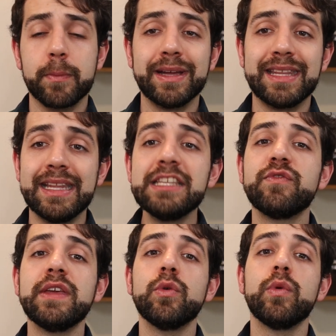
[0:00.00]
but in
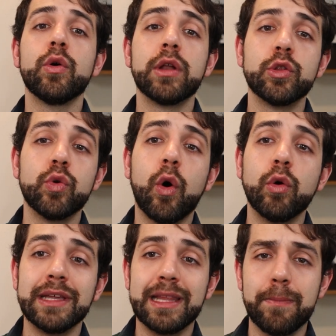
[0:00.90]
this video we're gonna do
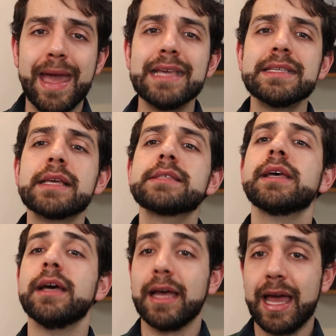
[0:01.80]
only the basics,
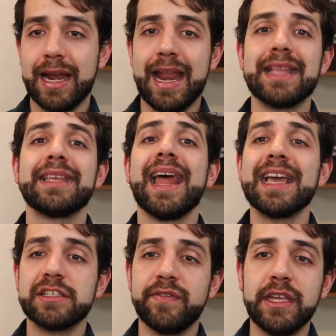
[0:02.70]
and at the
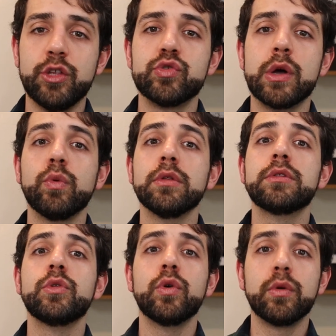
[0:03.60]
next videos I
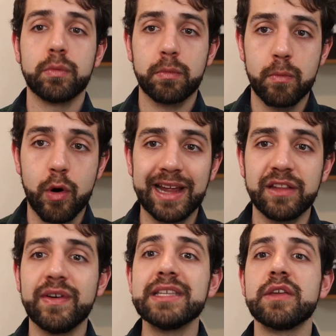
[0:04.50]
will do more
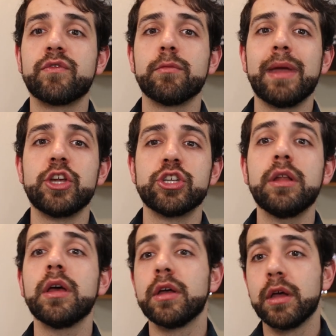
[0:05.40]
advanced
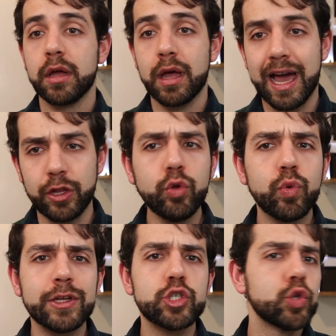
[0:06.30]
information. I
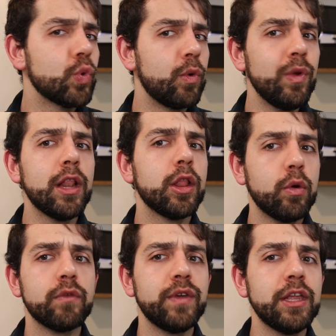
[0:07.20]
don't want to do a really
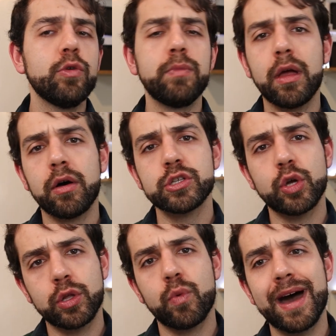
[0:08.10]
long video because
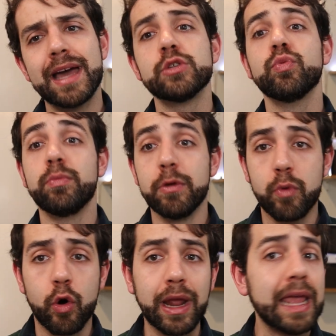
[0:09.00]
otherwise it will be
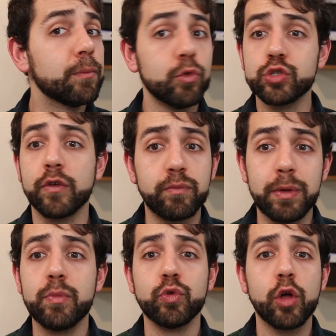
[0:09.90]
boring and most of
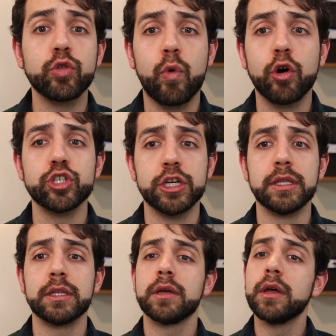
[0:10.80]
people not watch
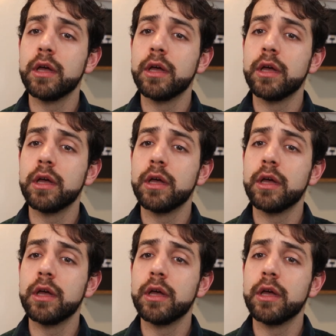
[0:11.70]
it.